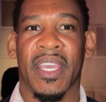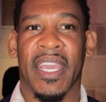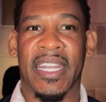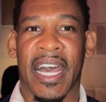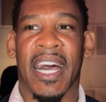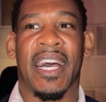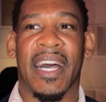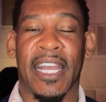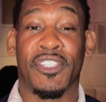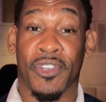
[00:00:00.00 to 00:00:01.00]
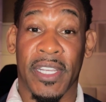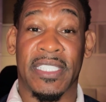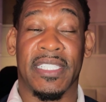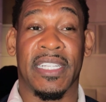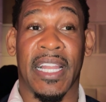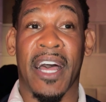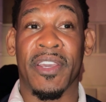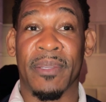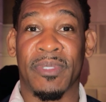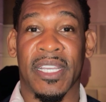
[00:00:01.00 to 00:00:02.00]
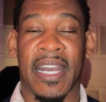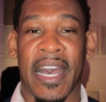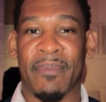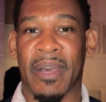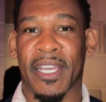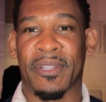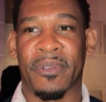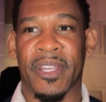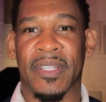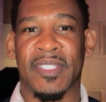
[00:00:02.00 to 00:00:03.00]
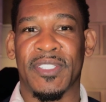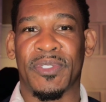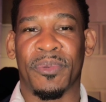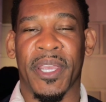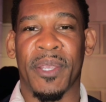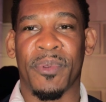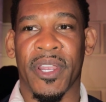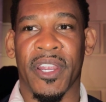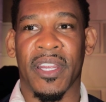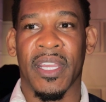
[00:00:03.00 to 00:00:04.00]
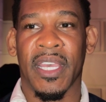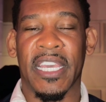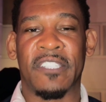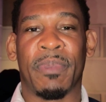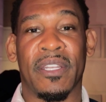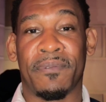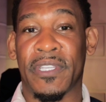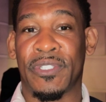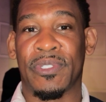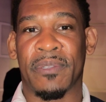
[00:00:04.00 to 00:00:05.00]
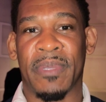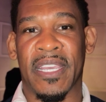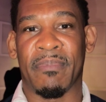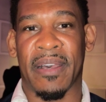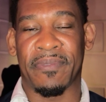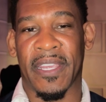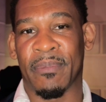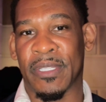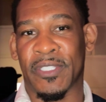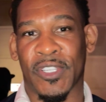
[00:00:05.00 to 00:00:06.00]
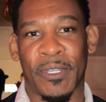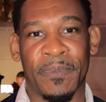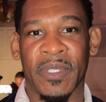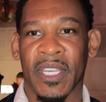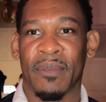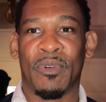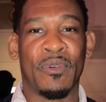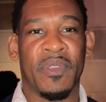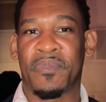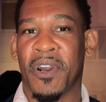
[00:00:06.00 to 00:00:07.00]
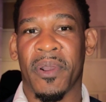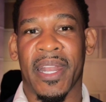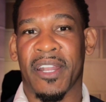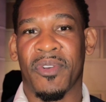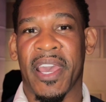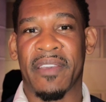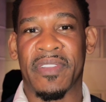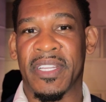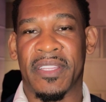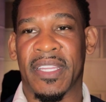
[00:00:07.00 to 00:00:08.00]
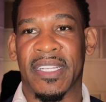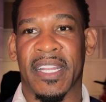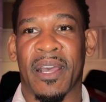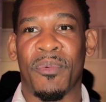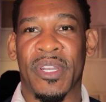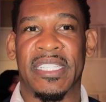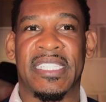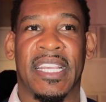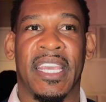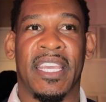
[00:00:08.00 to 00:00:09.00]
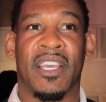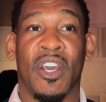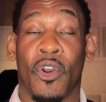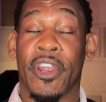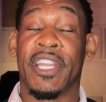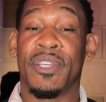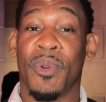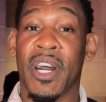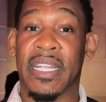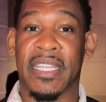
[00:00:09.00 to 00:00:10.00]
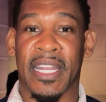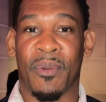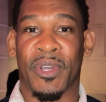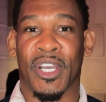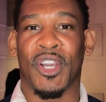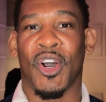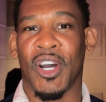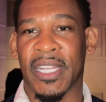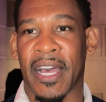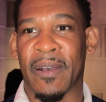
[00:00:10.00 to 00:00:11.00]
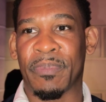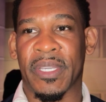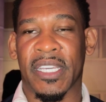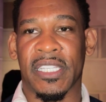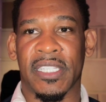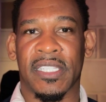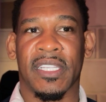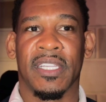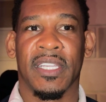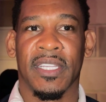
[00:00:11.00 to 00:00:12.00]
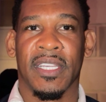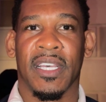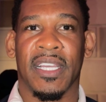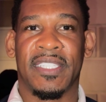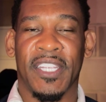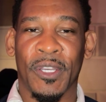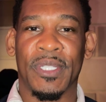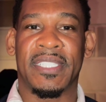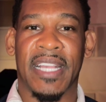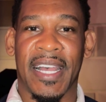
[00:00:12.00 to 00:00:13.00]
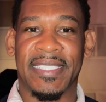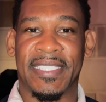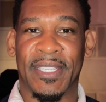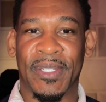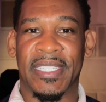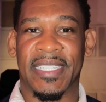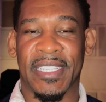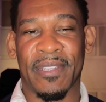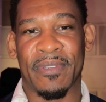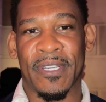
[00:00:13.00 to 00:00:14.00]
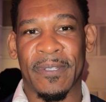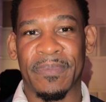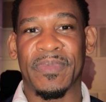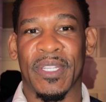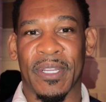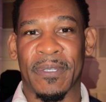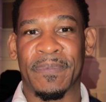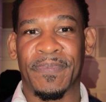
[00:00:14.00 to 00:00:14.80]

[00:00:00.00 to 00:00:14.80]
And I trust and allow him to guide my career in such a way where it's beneficial to me and my family. So moving forward, I don't have anything that I want to say or anyone that I want to call out, because until it's signed, sealed, and delivered, you know,